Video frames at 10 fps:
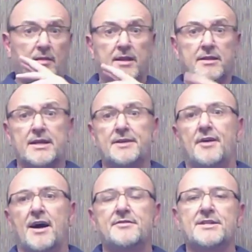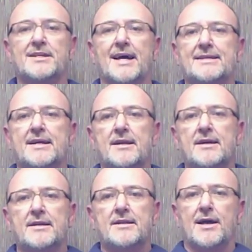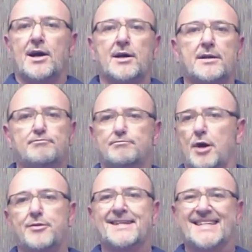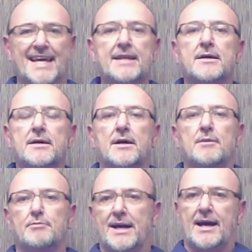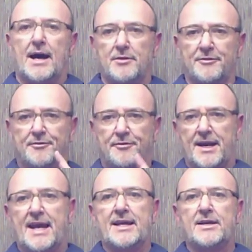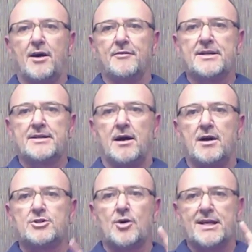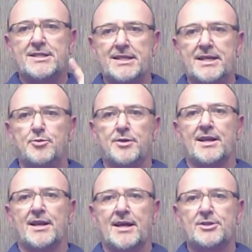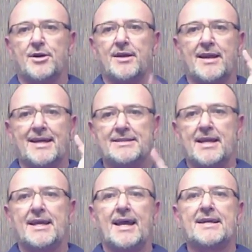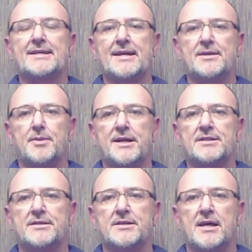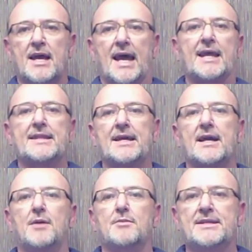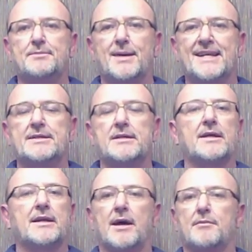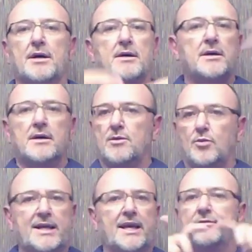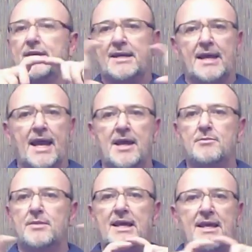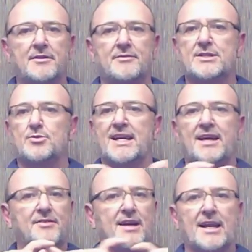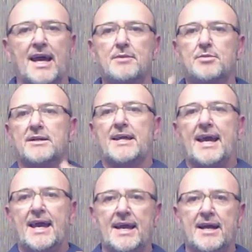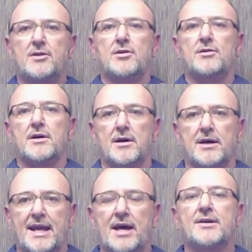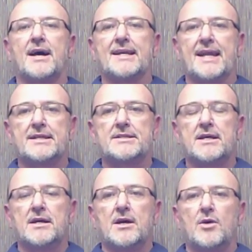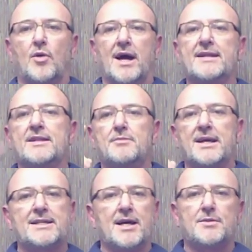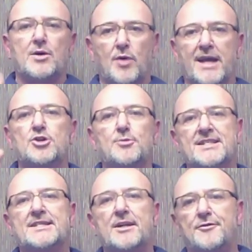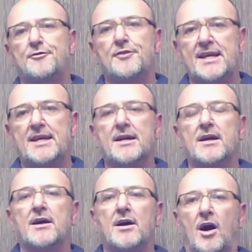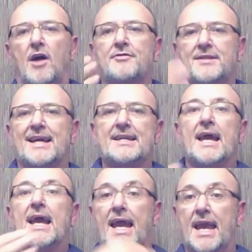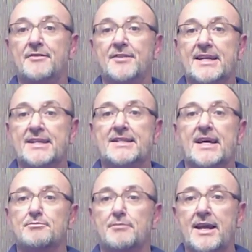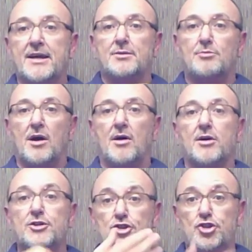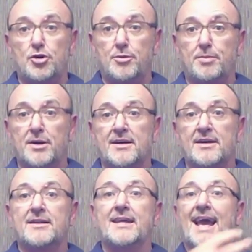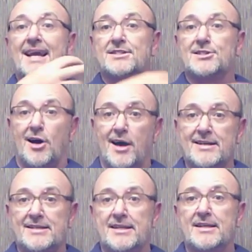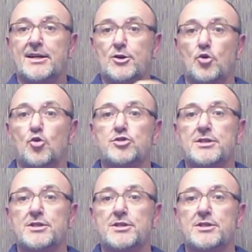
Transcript: thirty-five years later, they are both dead, but I'm afraid of the dark, so I sleep with the light on and I drink antidepressants and I think I'm a depressant and I'm a whatever name they give us, whatever label they hang around our necks. While in the meantime, the way to be set free of that heaviness that maketh my heart stoop, the anxiety that causes